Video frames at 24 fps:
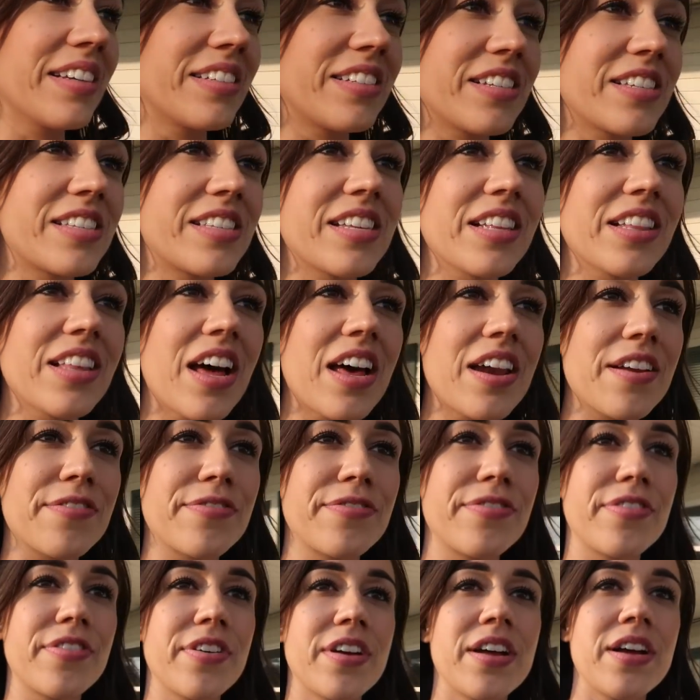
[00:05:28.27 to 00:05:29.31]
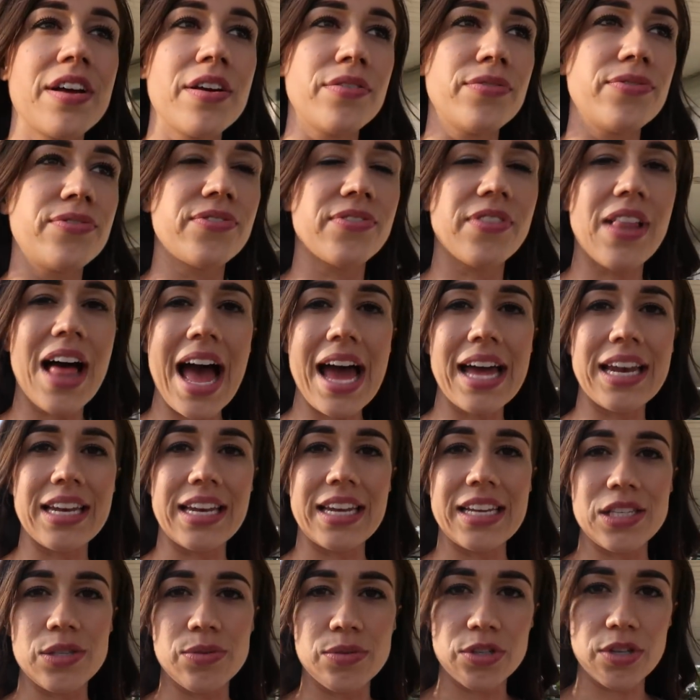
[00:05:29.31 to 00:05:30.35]
It's just a lot of
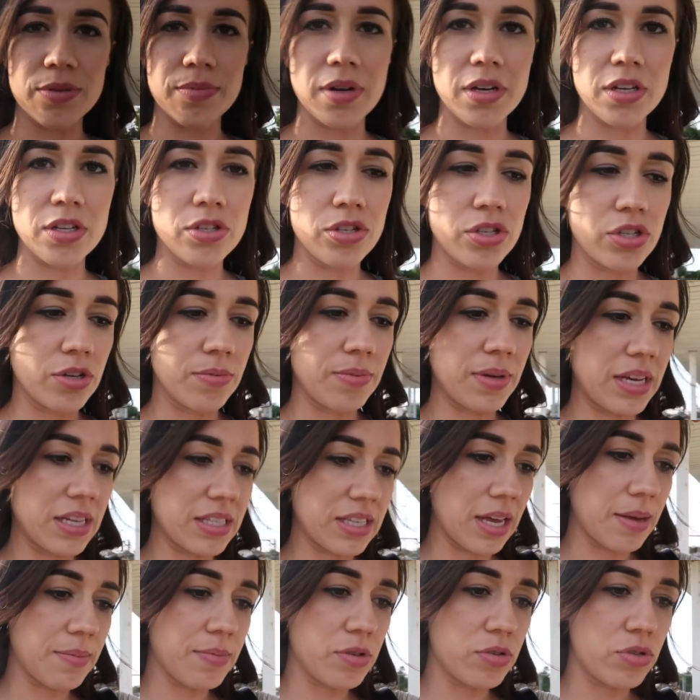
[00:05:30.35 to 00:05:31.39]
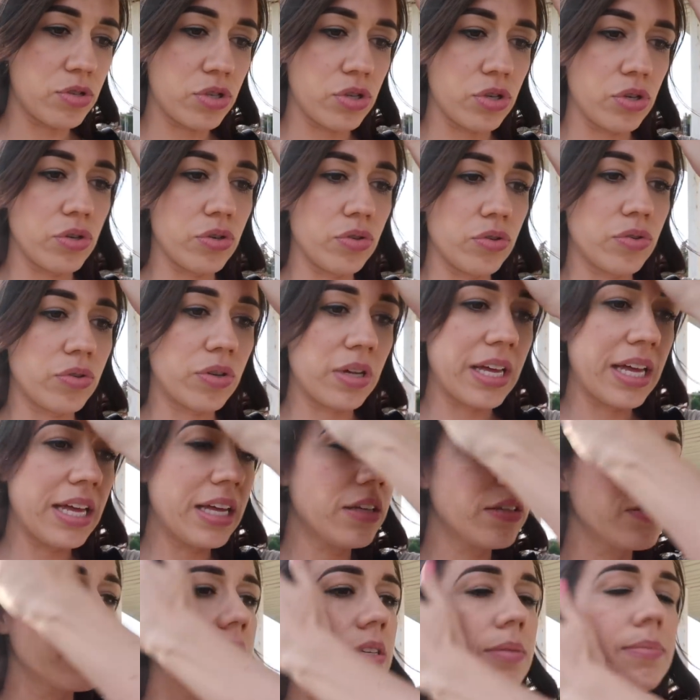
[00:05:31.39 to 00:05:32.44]
flatness, which I'm not used to because I'm used to
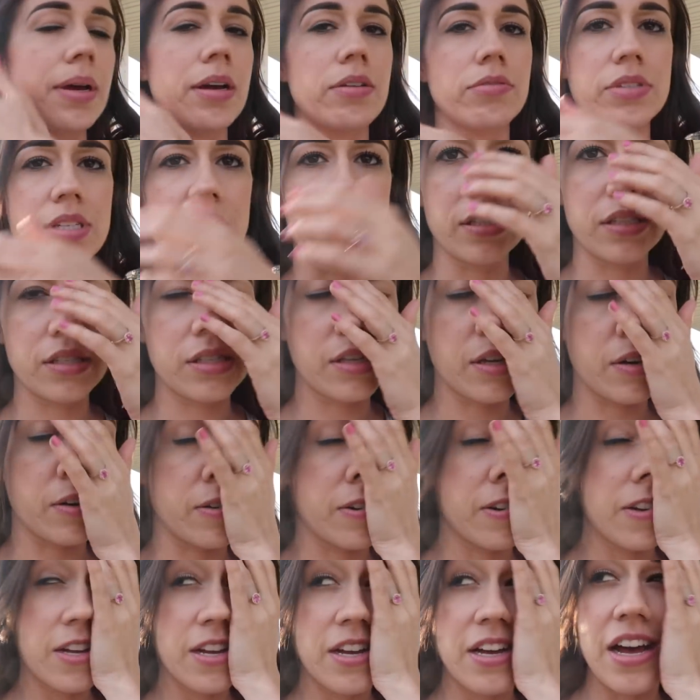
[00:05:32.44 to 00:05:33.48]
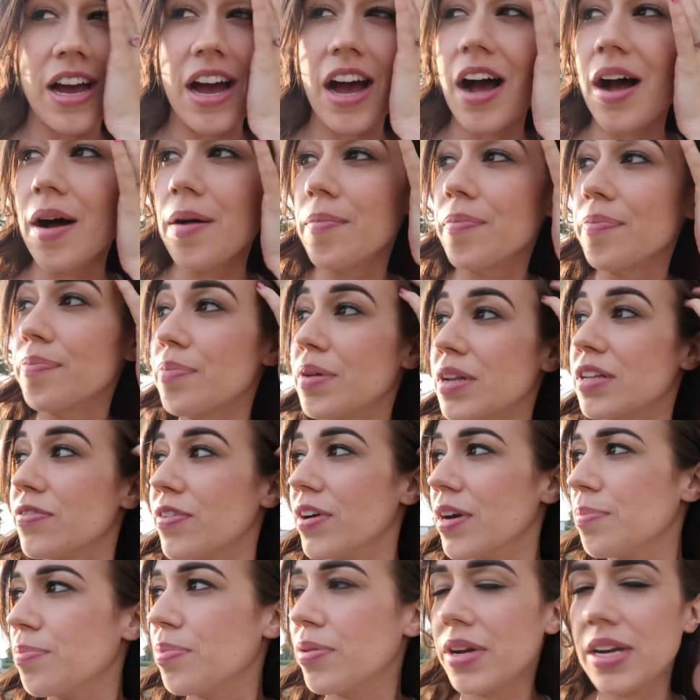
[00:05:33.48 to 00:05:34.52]
hills and mountains, so, um, but it's
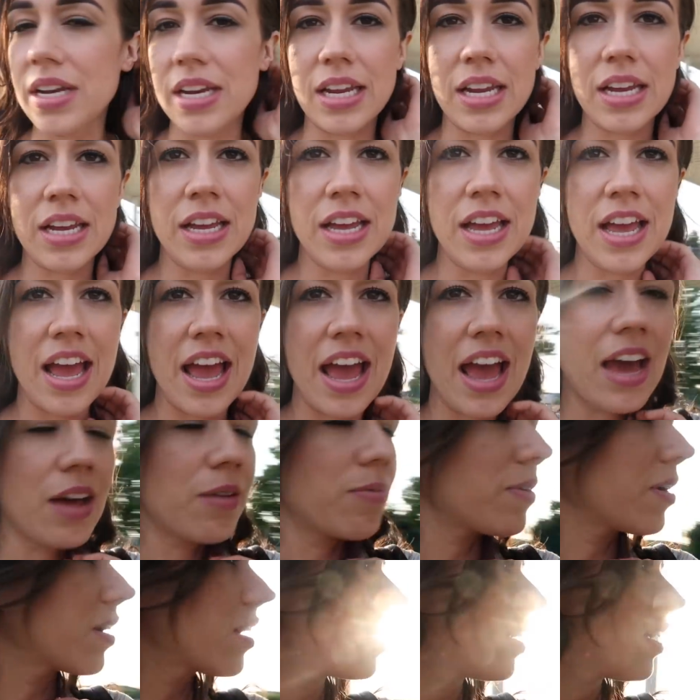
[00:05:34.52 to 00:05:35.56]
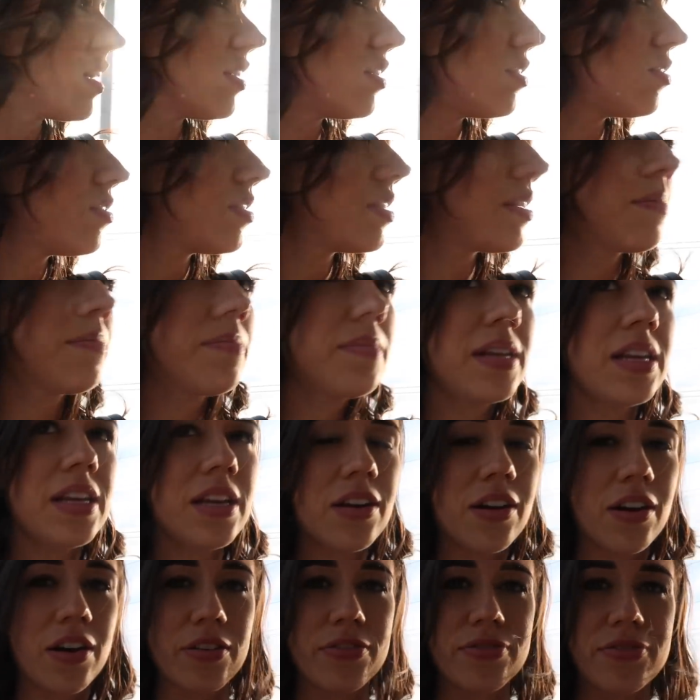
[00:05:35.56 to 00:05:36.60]
very pretty, and we're gonna do some mini
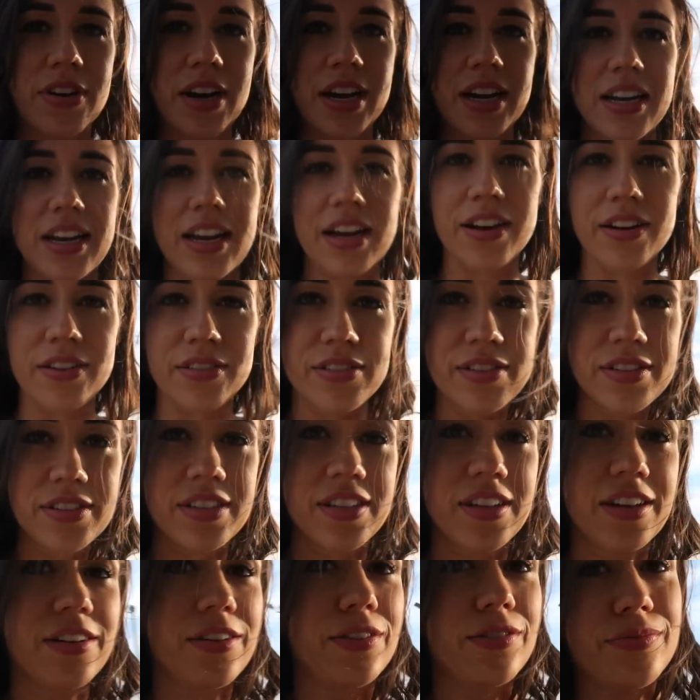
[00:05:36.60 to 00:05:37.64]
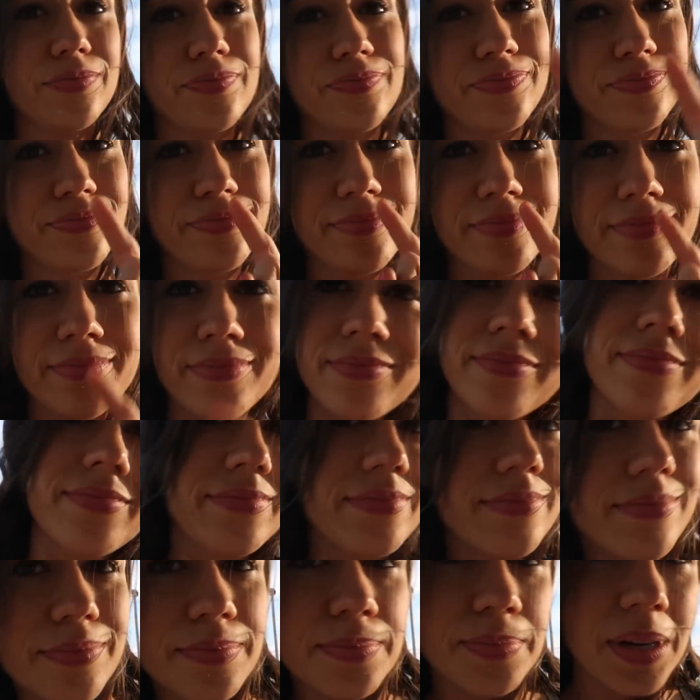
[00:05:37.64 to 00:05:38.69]
golf right now,
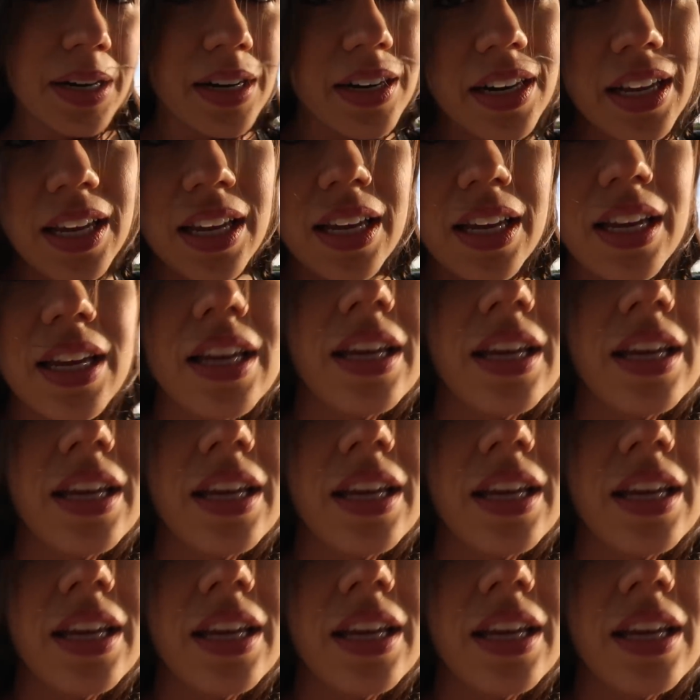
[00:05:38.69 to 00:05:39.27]
so, party.